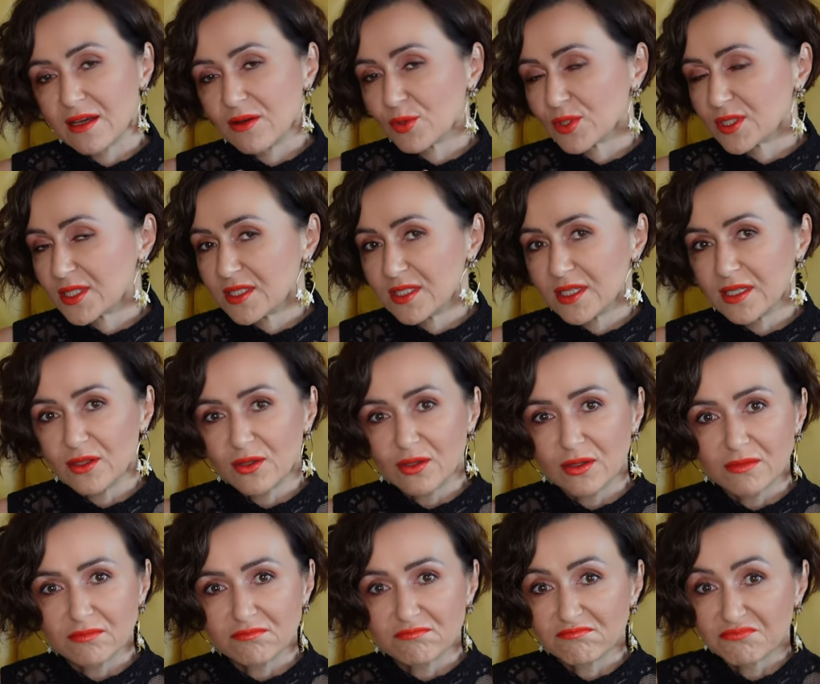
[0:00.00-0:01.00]
was
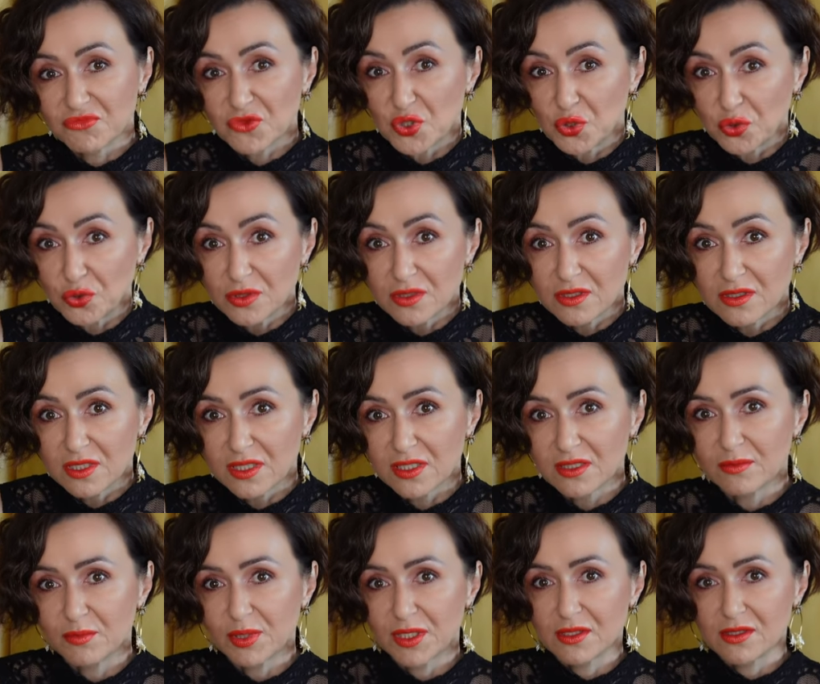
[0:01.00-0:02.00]
still good
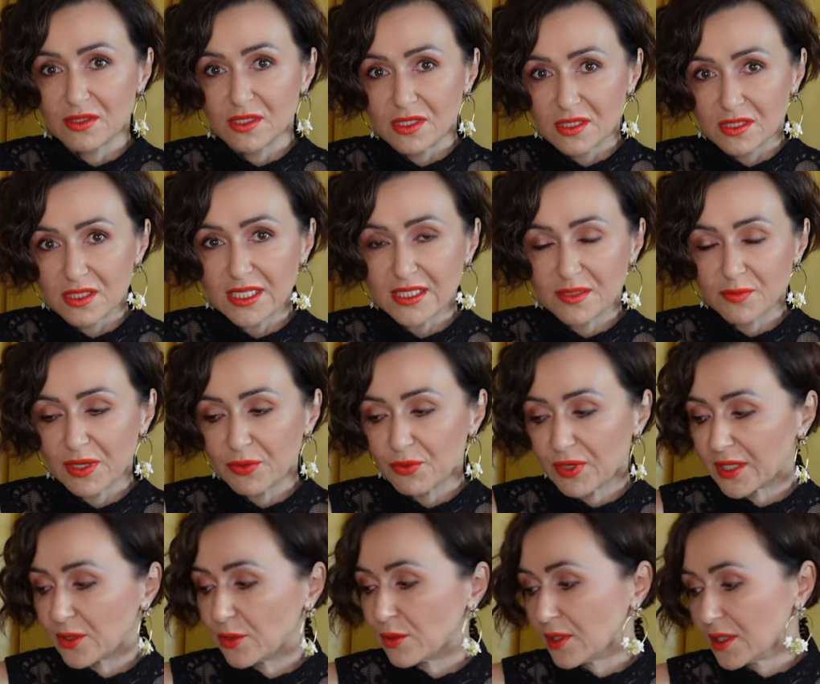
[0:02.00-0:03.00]
because that's my
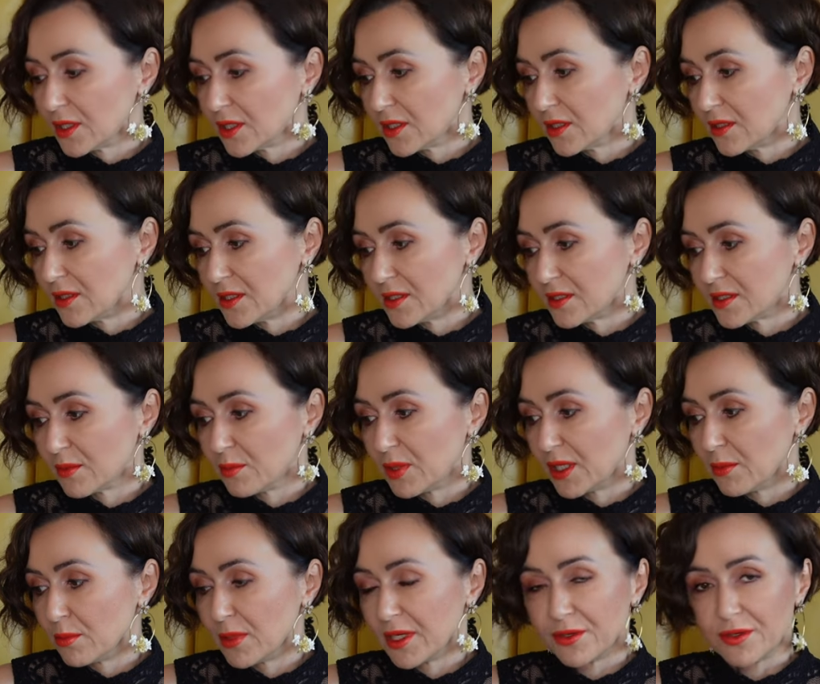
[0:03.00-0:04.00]
regular
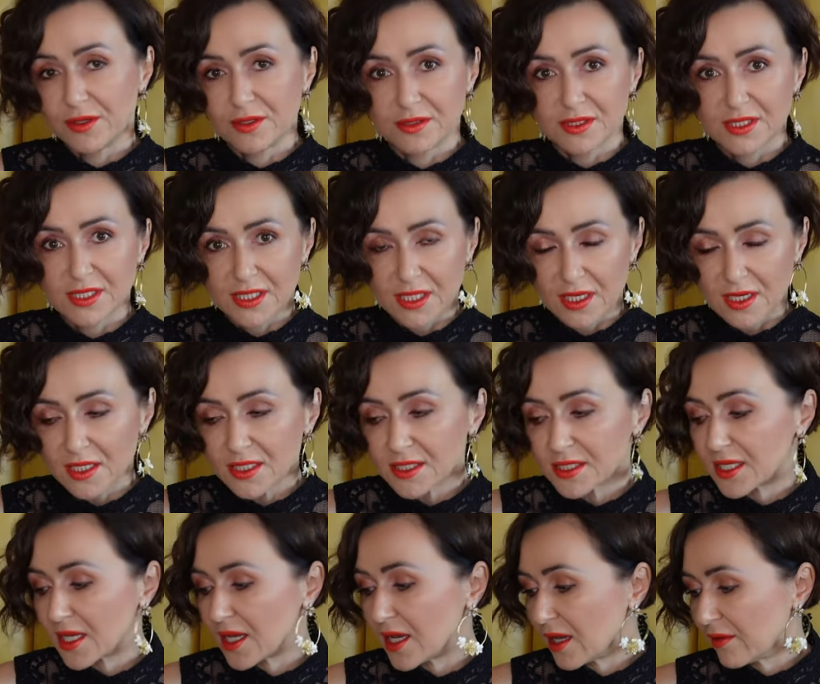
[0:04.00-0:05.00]
Isabel Marant
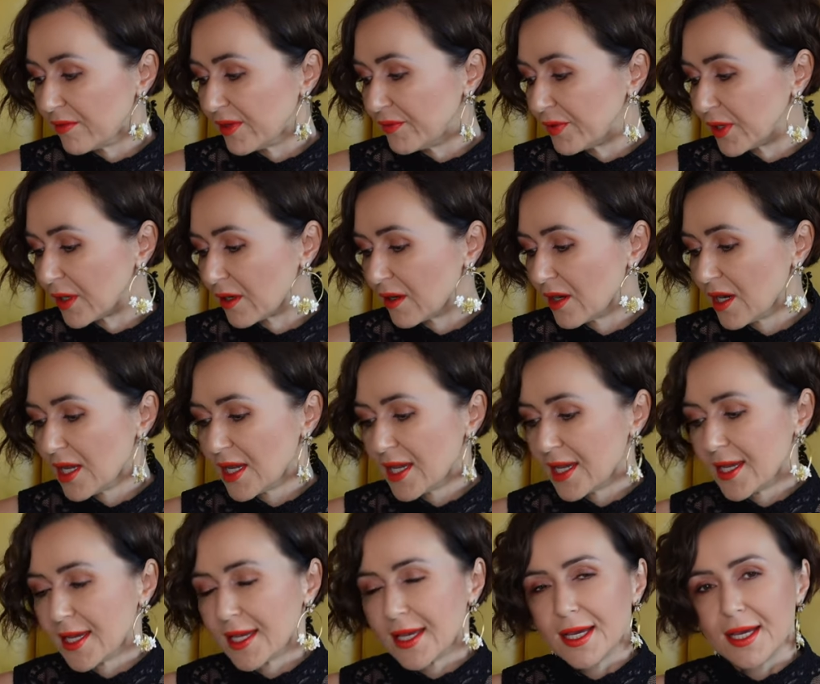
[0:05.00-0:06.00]
size. However,
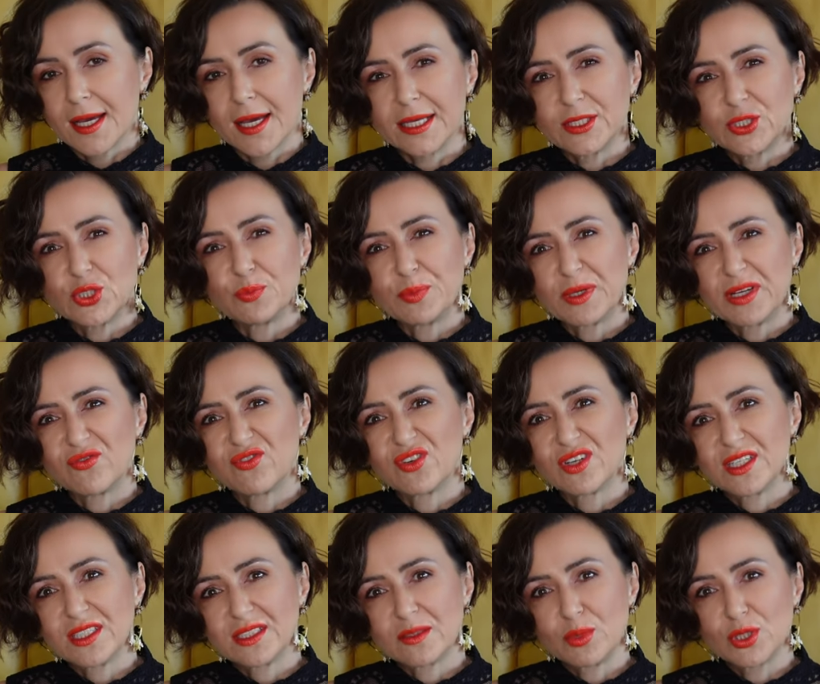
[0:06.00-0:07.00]
I do prefer
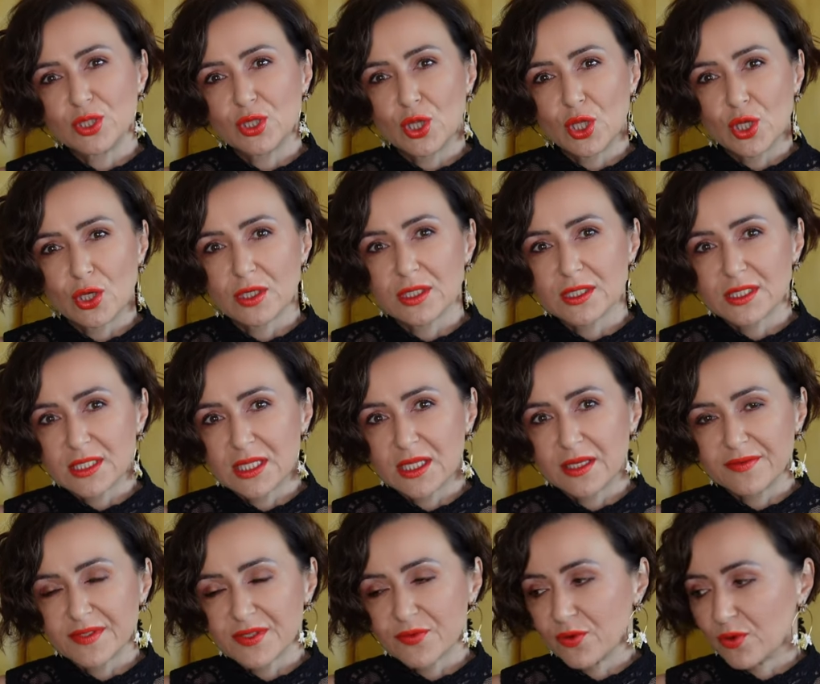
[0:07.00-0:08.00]
a little bit longer
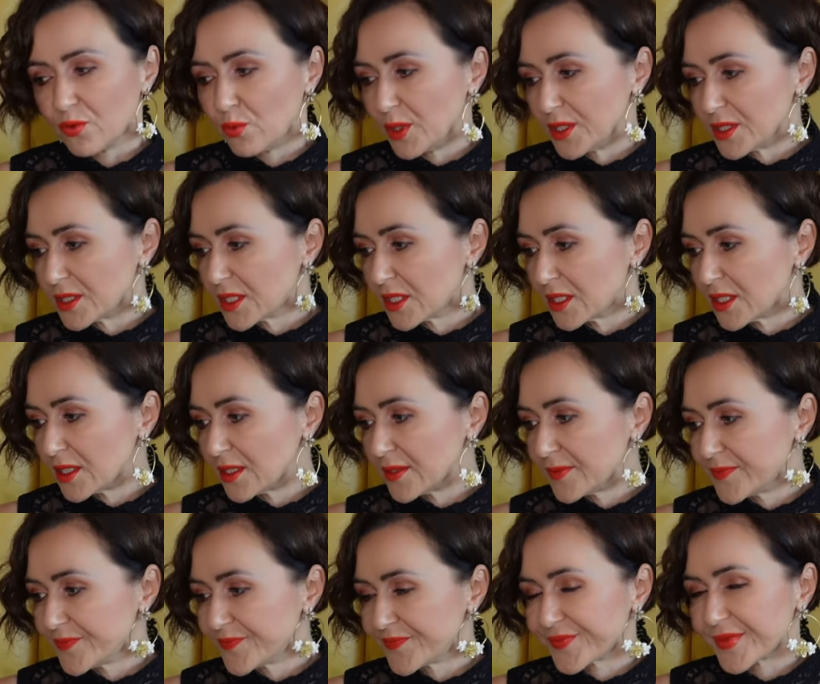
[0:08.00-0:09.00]
sleeves for winter.
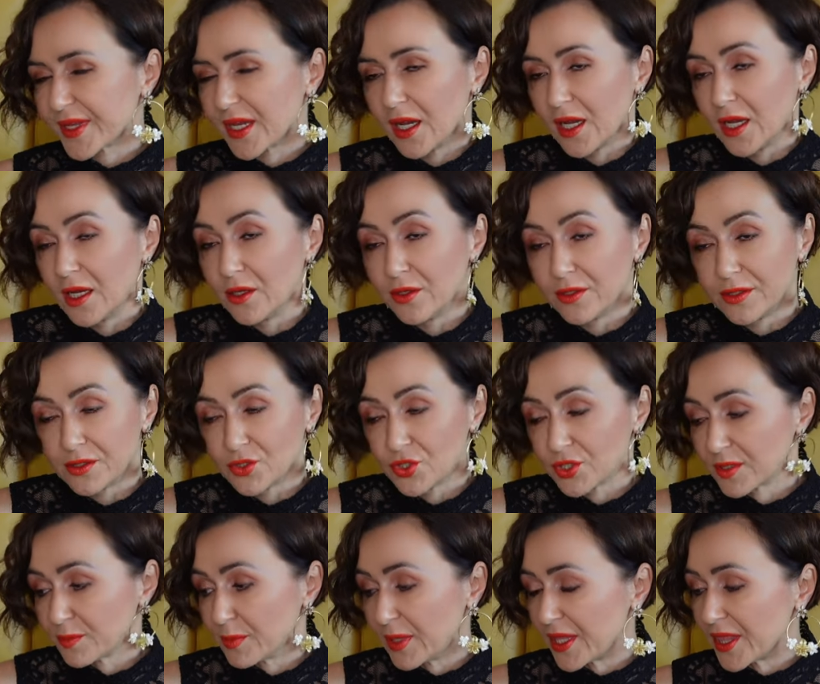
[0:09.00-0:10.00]
It's
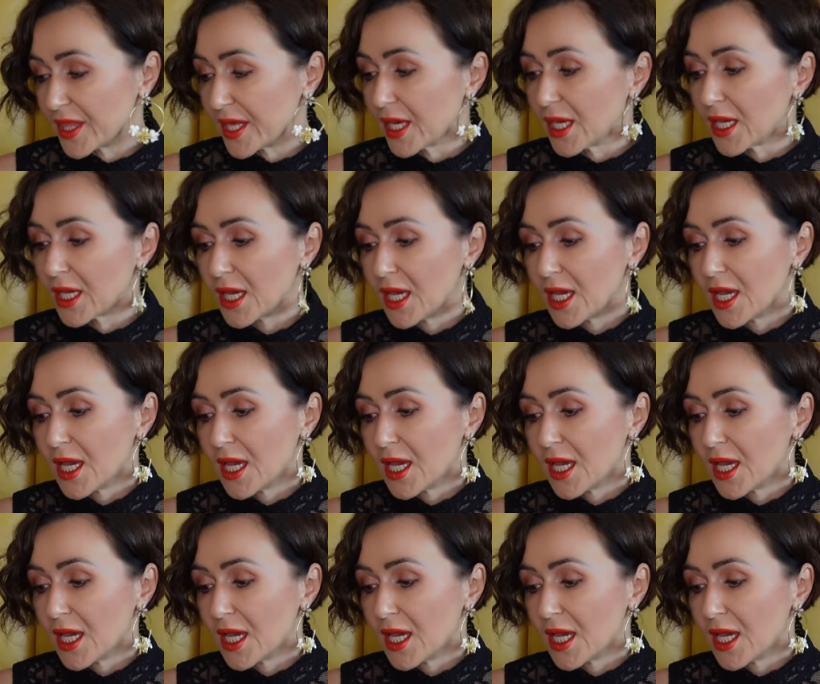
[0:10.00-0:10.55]
just my thing.